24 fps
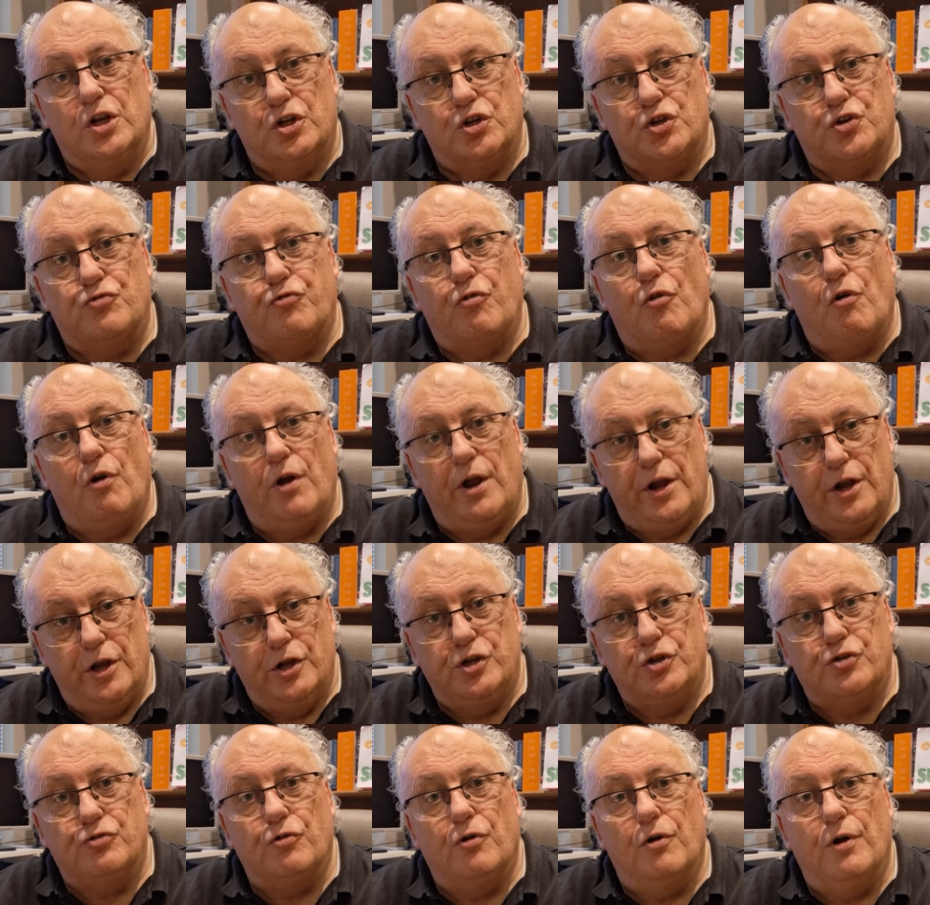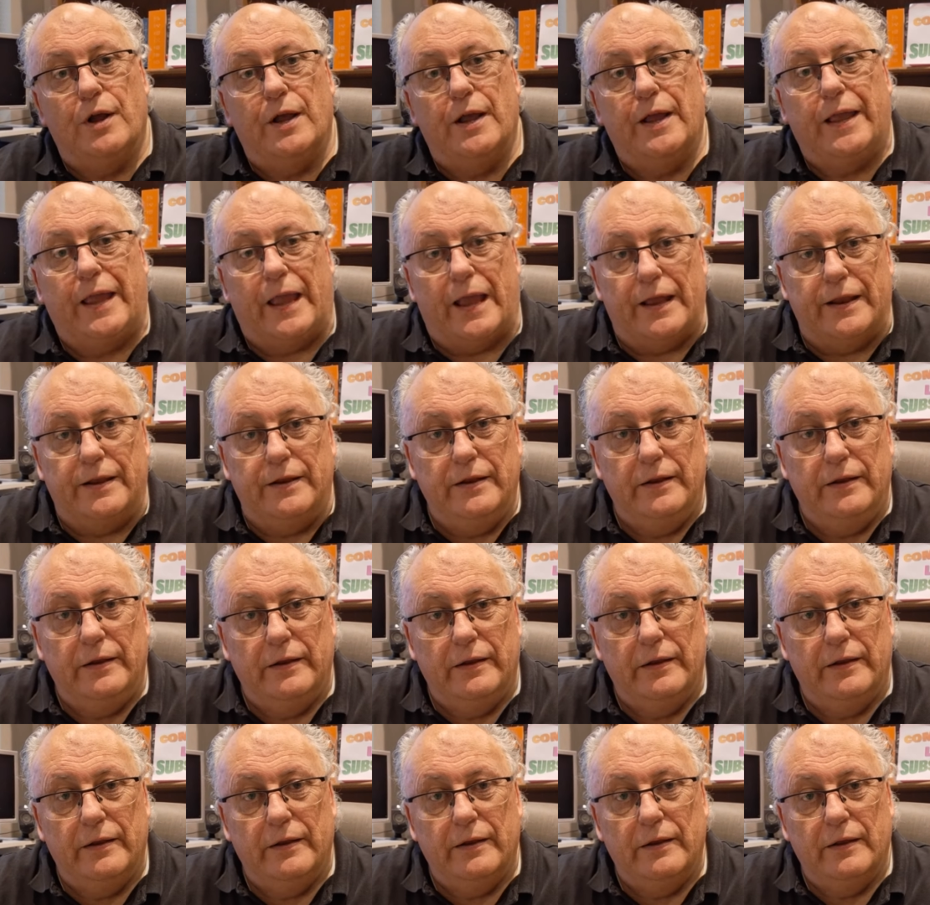try again?
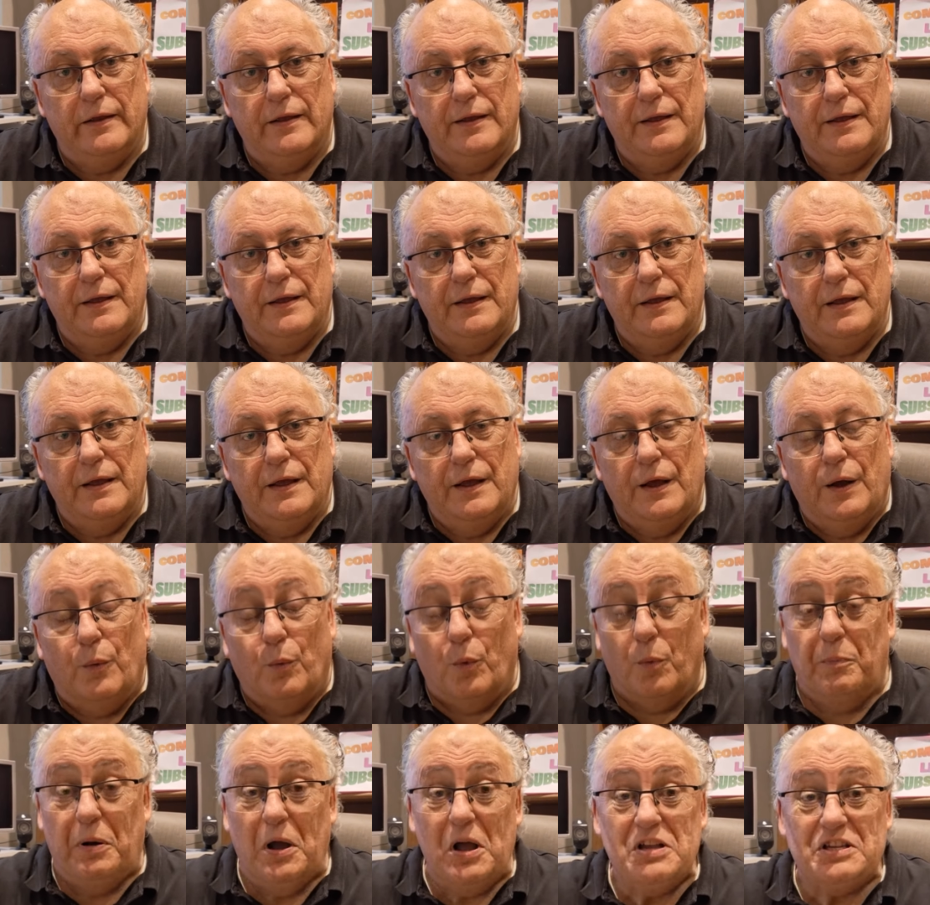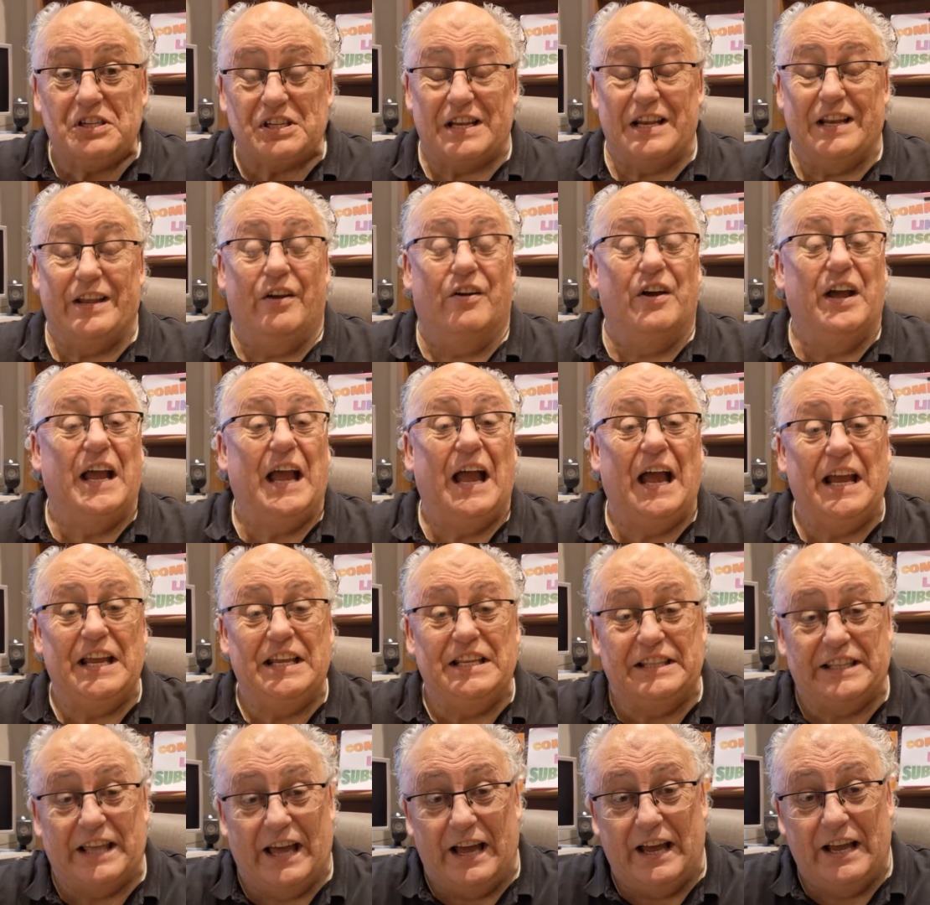Well, personally, I
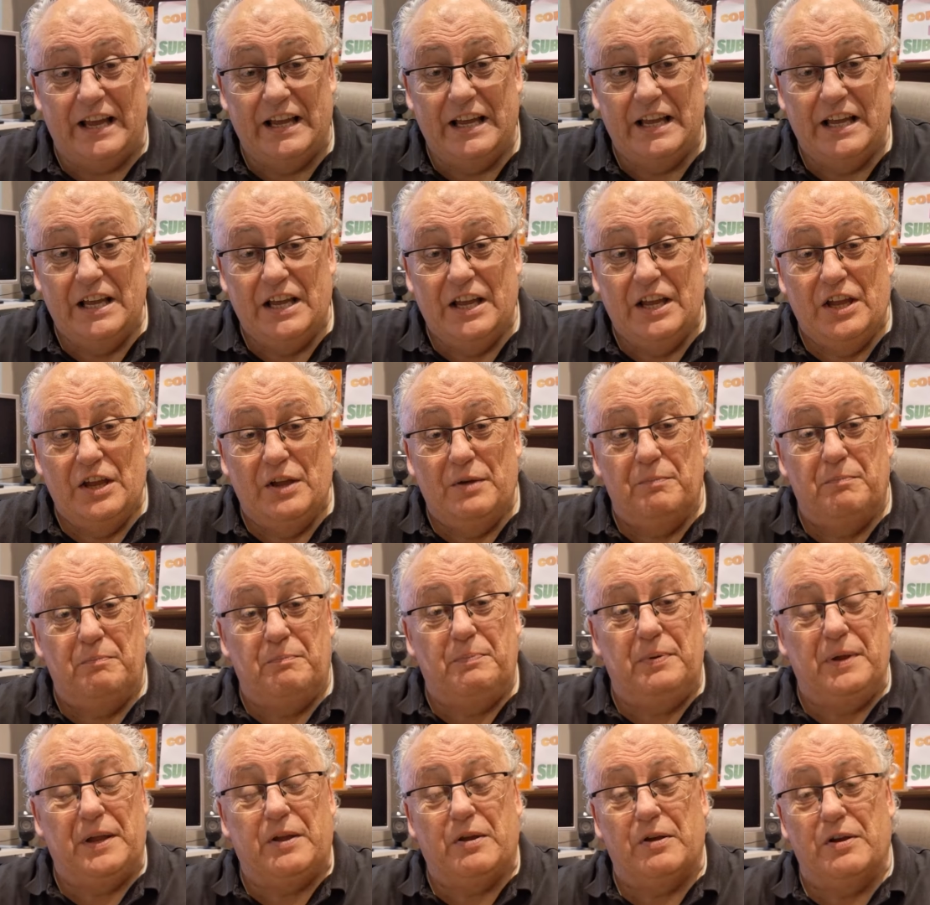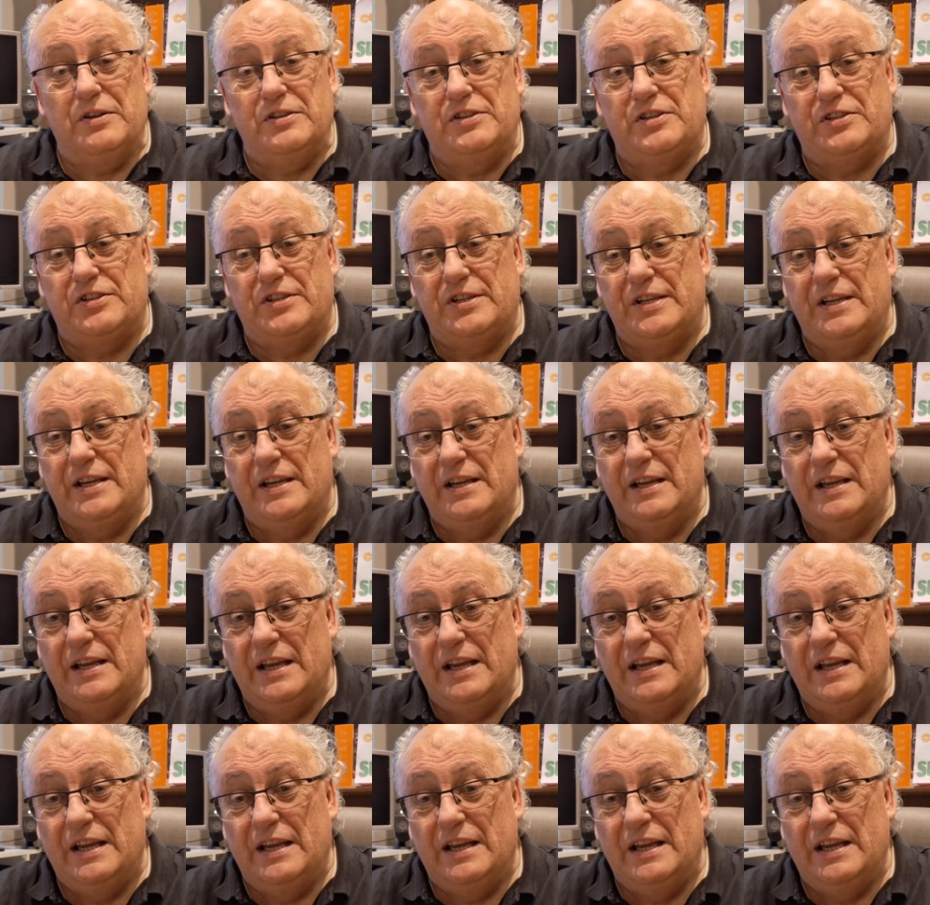hate that because